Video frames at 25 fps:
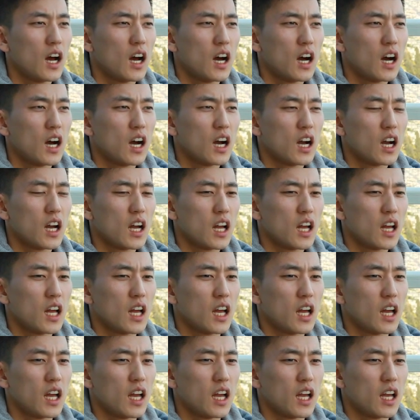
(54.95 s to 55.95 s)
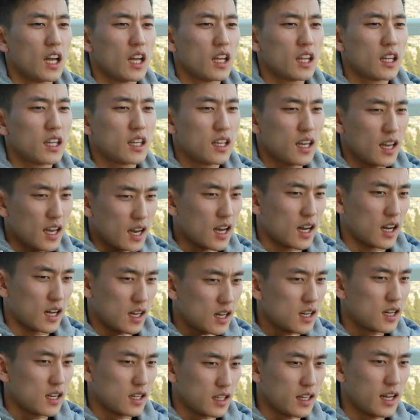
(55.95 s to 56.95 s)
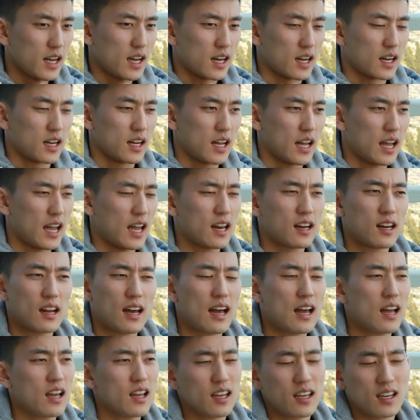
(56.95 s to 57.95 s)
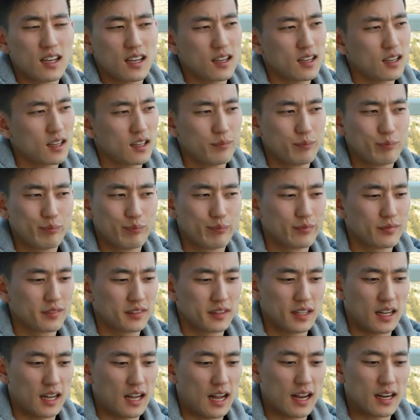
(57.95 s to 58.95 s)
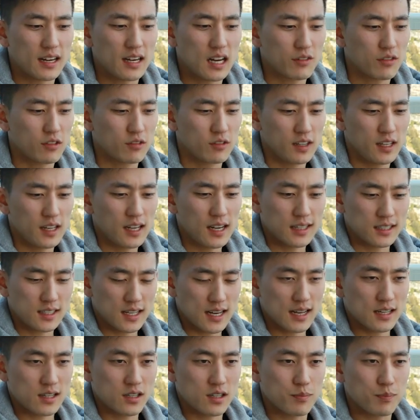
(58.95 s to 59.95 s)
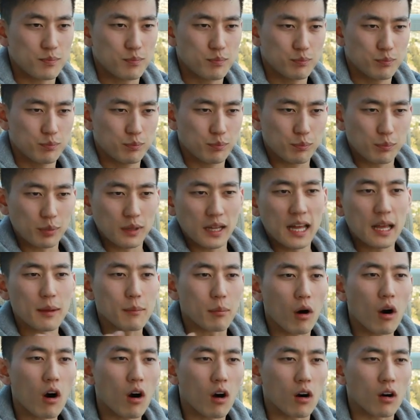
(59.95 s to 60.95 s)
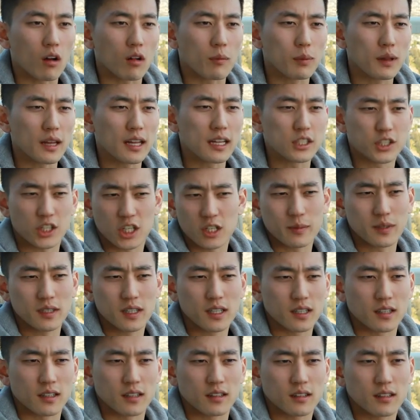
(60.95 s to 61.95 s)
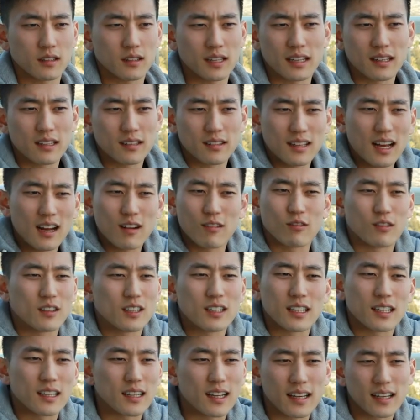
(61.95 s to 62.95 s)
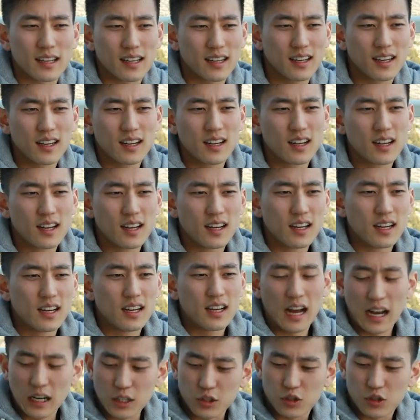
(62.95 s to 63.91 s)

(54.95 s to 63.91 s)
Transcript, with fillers: humor of it. Actually, if people yeah, do that, right? Yeah, and I, I never really got a chance to play ball playing Jeremy Lin. Like, not really. Like, I